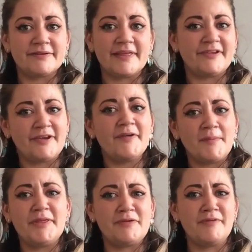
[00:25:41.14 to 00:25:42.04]
The show
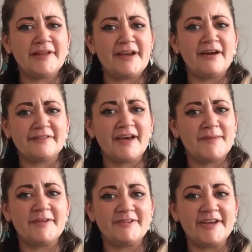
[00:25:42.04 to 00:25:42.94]
got me through a really hard
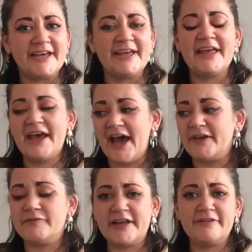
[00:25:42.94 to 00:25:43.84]
time this year, and
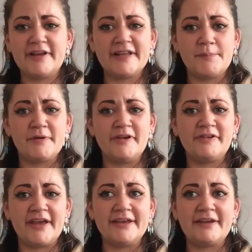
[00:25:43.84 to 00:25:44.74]
I really, really
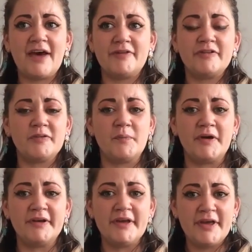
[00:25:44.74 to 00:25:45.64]
appreciated having
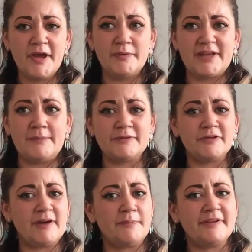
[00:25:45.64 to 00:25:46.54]
someone who was able
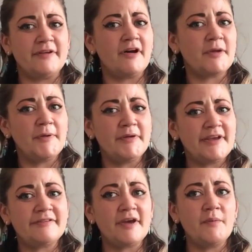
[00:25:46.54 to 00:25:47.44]
to represent our community
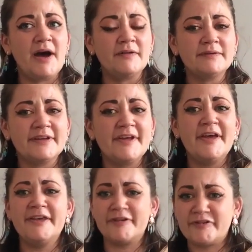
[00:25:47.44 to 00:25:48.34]
so well.
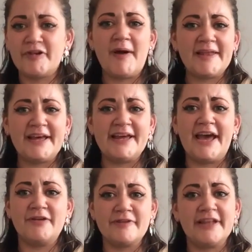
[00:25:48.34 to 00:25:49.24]
You're a true ally,
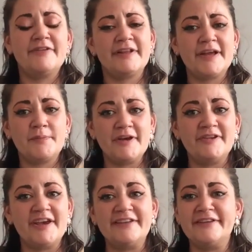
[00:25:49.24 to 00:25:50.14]
and I really, really
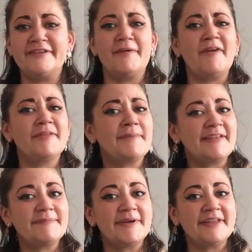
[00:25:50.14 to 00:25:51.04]
appreciate it. So have the
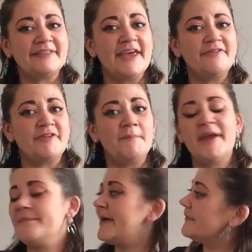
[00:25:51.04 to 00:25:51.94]
best birthday from
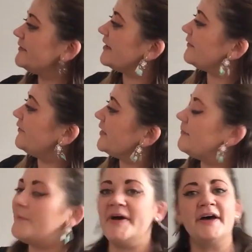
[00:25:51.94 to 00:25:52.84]
me and my 6-foot
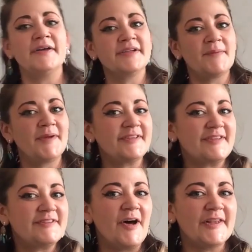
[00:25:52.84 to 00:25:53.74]
thermometer, because
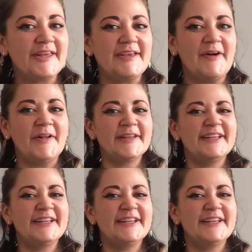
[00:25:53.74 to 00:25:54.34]
it's not illegal.